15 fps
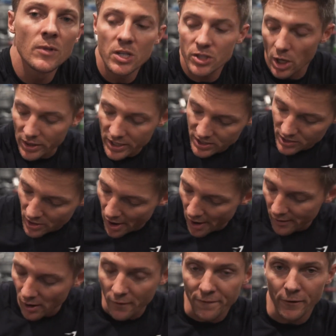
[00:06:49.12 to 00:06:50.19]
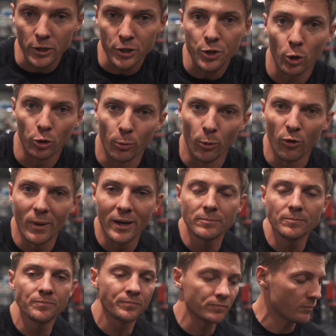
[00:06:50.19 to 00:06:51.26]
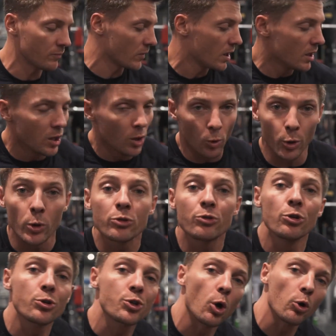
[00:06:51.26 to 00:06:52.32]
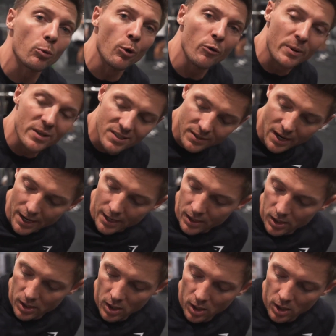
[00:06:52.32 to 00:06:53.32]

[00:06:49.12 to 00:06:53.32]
So this is our first shoulder movement. We're doing 2 shoulder movements today.